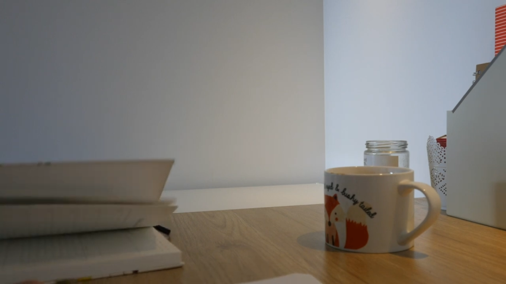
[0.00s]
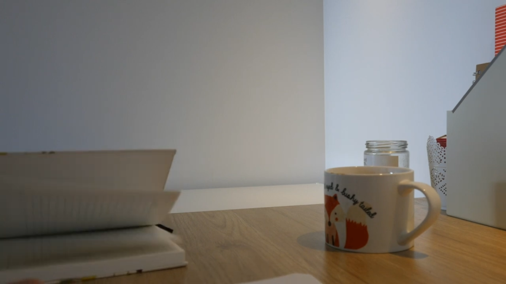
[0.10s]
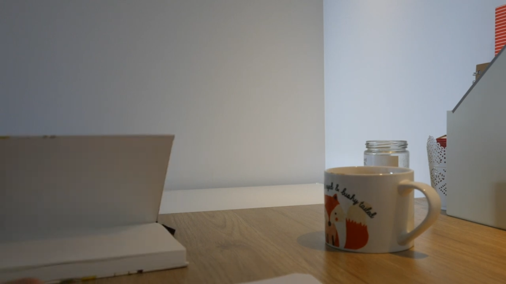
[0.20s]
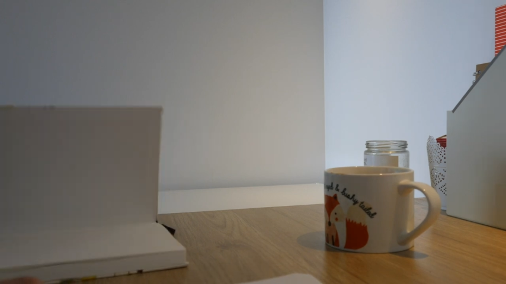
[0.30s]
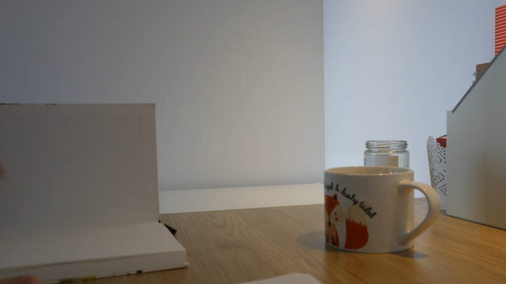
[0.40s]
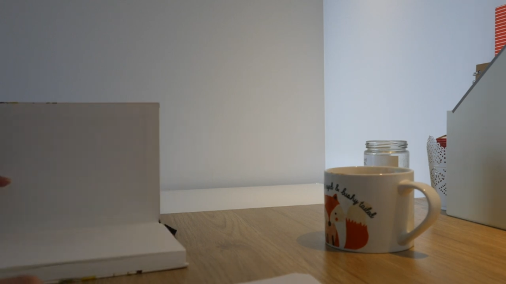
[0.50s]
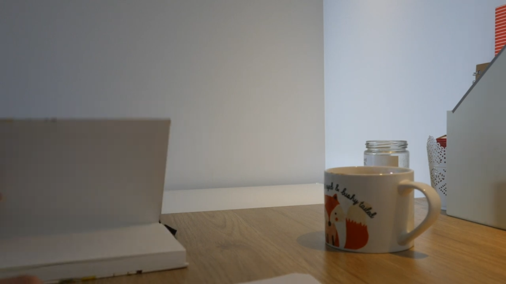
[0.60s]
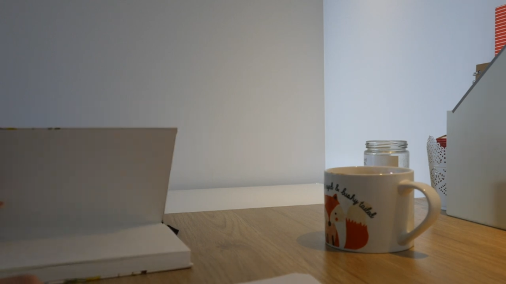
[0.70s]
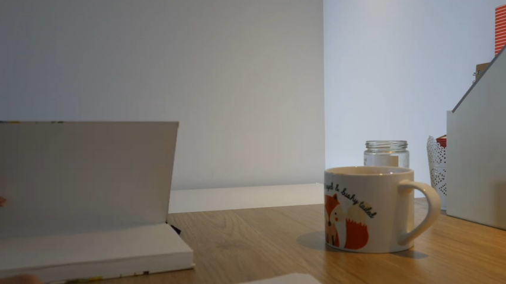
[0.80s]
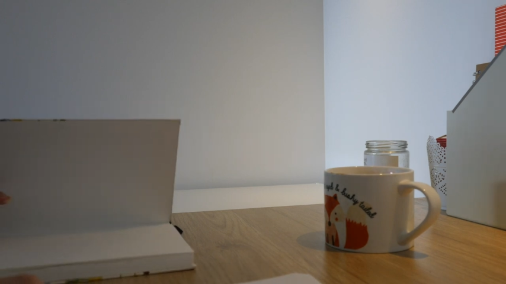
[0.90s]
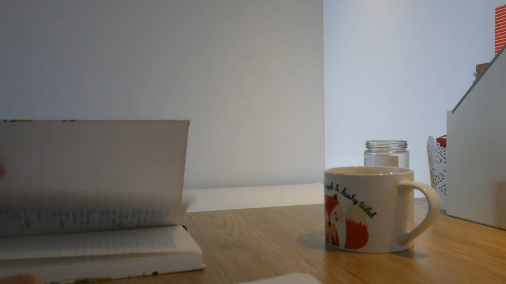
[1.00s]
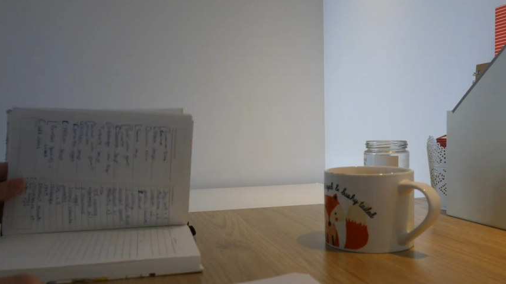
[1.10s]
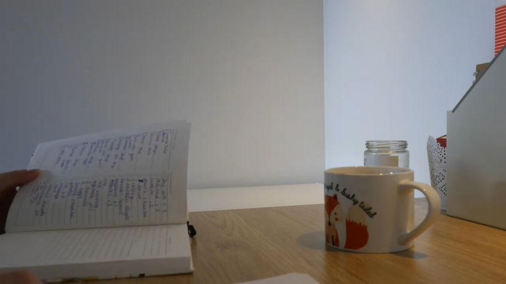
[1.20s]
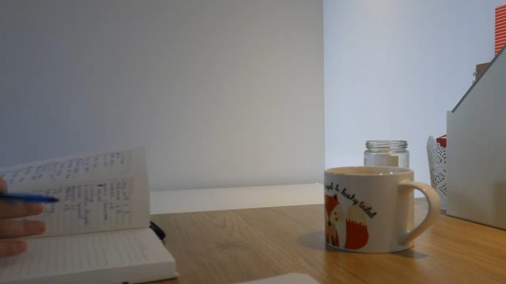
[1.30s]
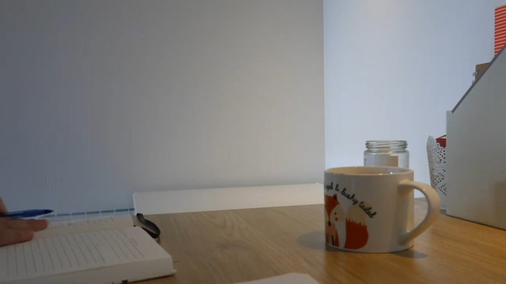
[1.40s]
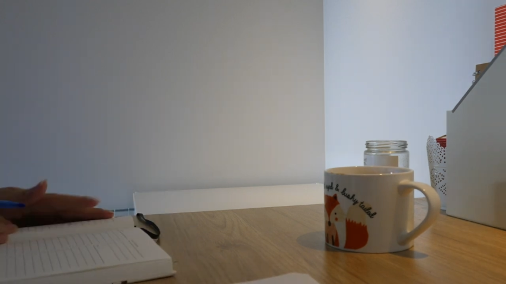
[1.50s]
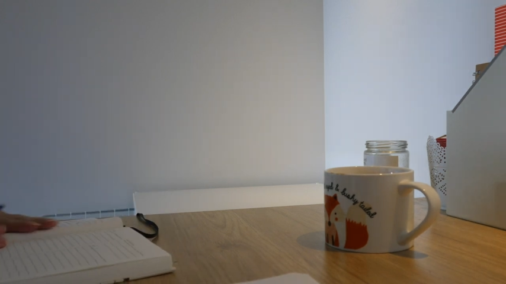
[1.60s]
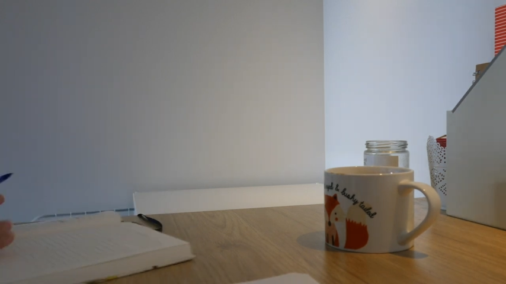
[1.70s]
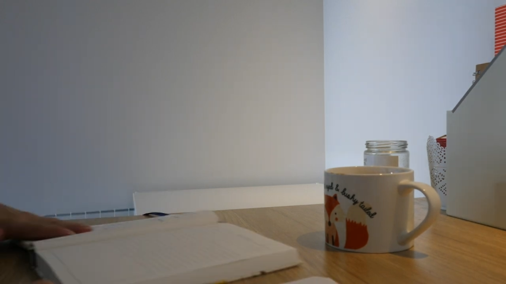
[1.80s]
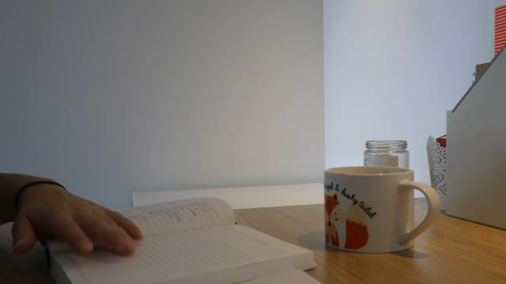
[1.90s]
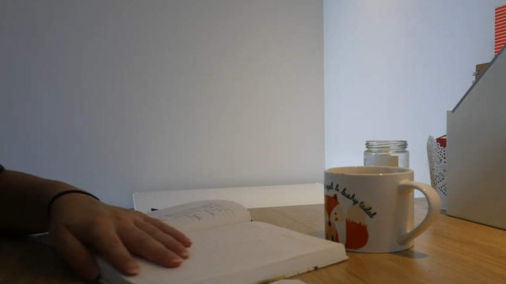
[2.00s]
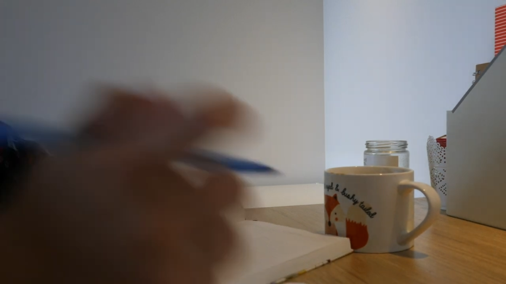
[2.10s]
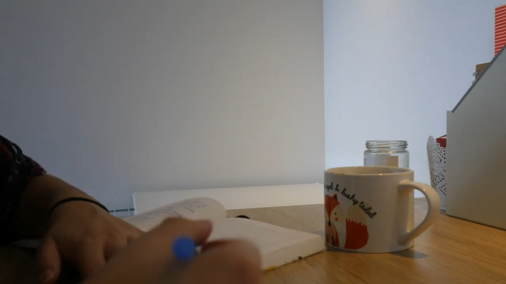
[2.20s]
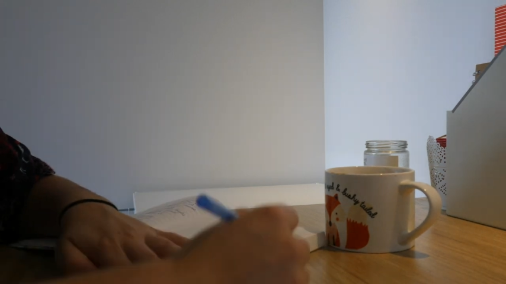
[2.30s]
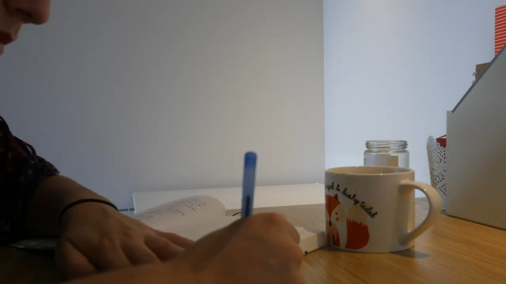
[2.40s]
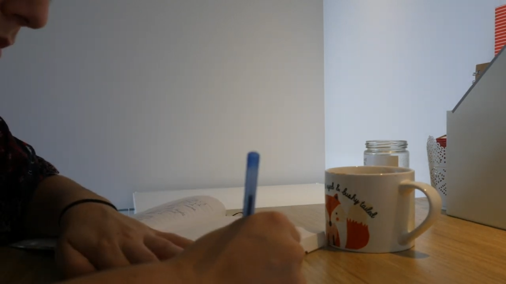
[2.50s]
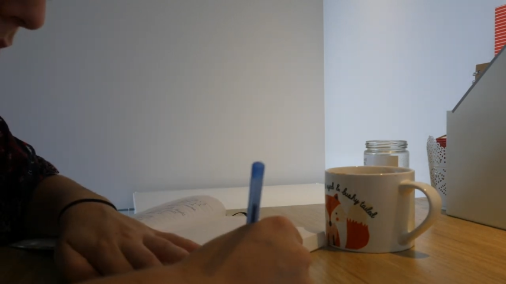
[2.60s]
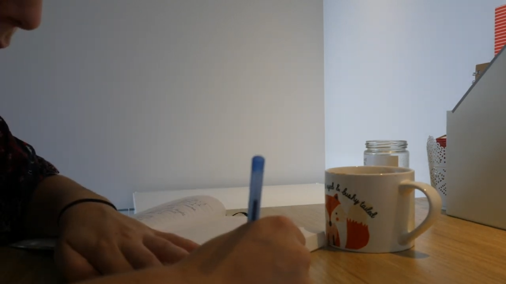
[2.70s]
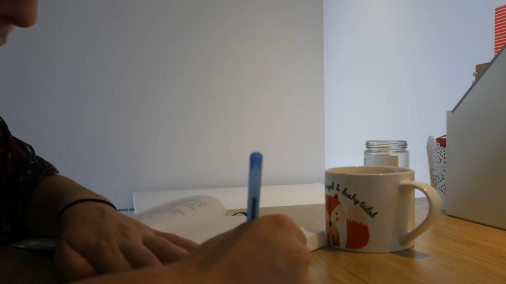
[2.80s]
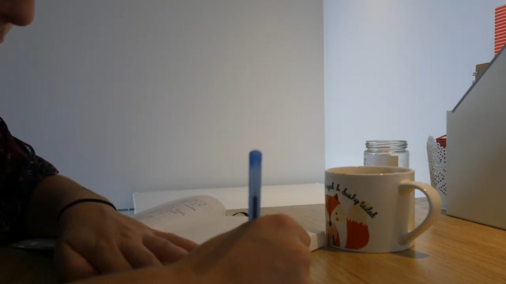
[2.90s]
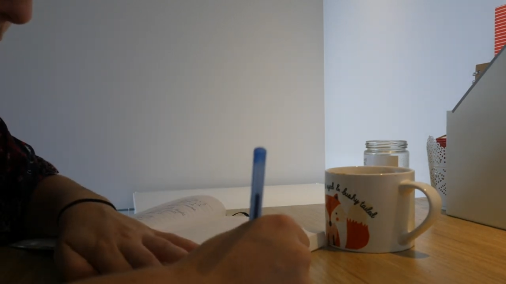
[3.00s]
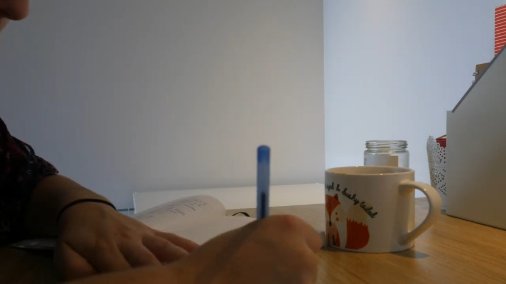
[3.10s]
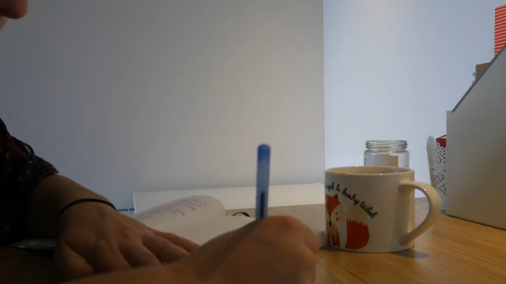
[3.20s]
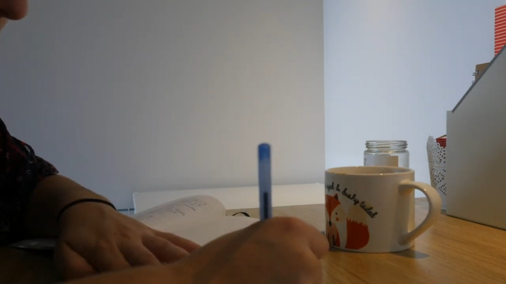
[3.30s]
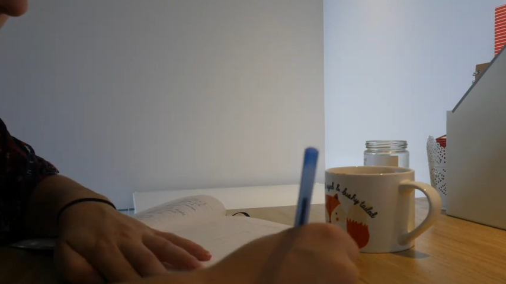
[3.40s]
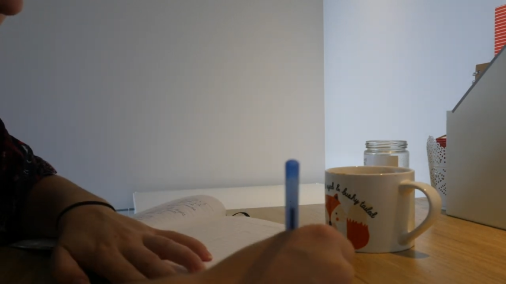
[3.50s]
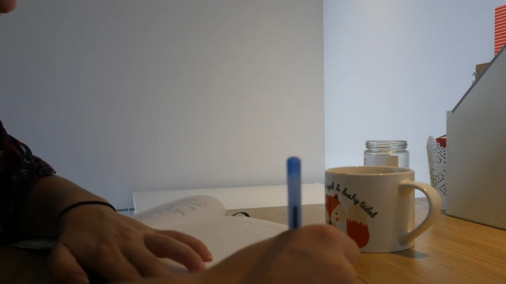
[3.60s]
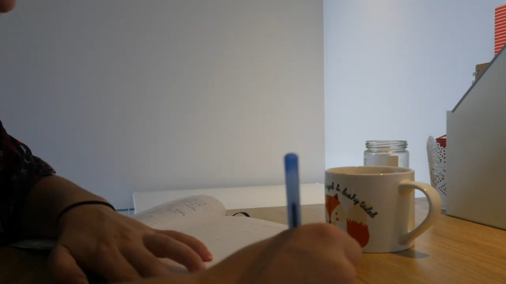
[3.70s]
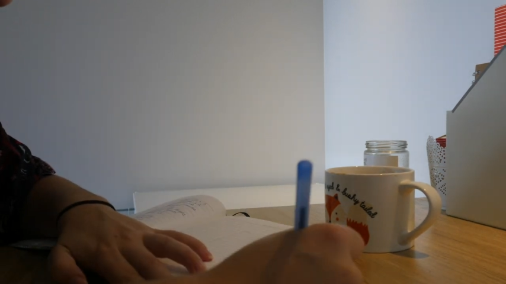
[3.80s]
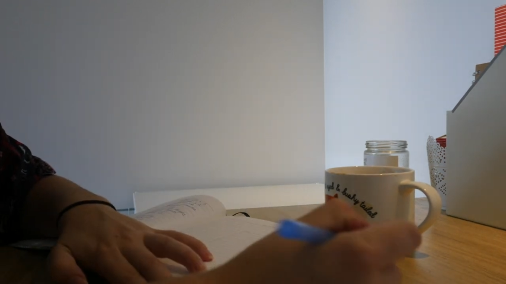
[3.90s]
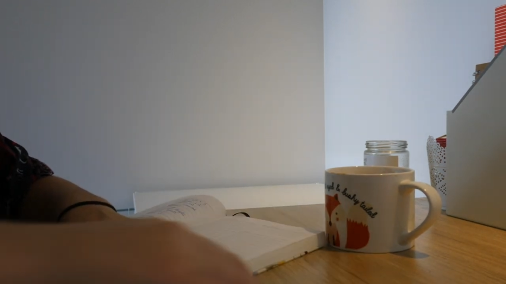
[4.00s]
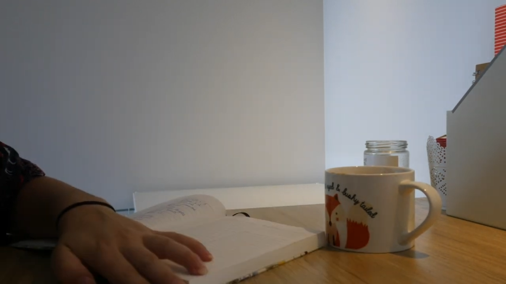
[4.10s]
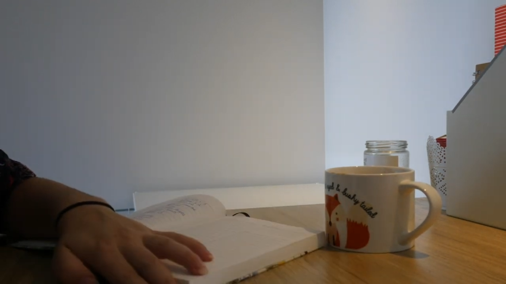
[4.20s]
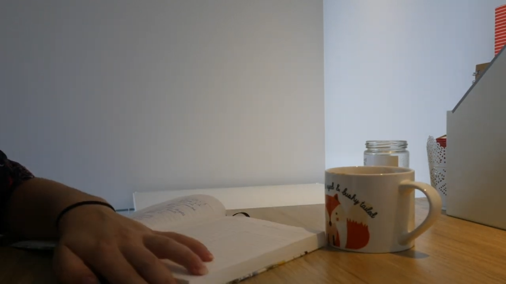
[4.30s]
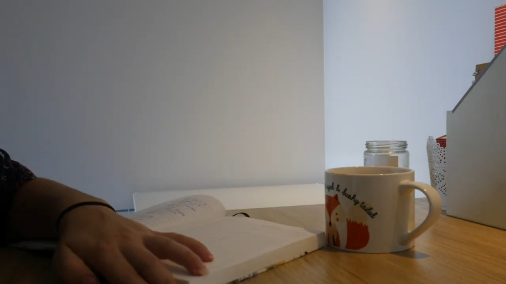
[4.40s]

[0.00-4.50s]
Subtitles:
(no speaker visible)